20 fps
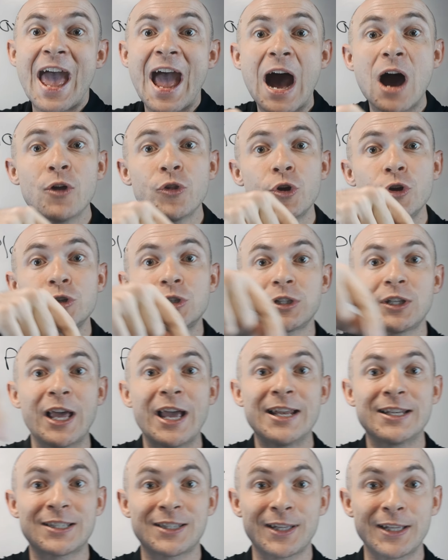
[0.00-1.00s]
how those
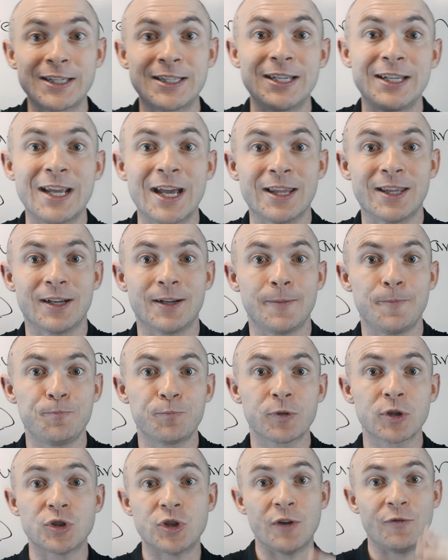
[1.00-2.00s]
lands link together.
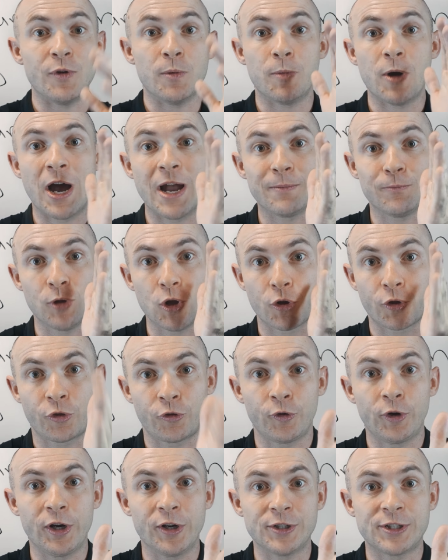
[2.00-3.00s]
So if you're buying block
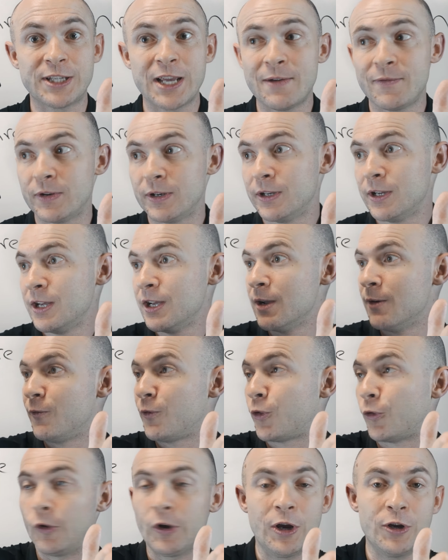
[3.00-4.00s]
307,
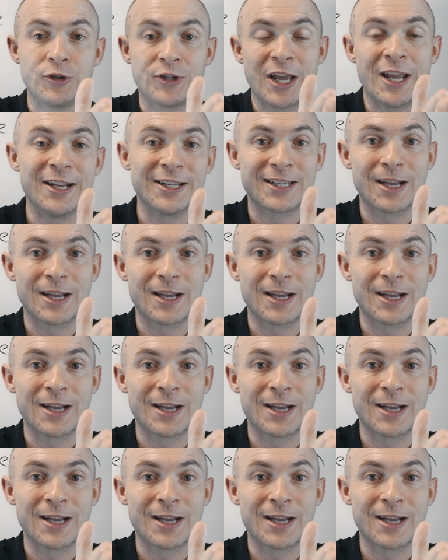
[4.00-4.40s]
3010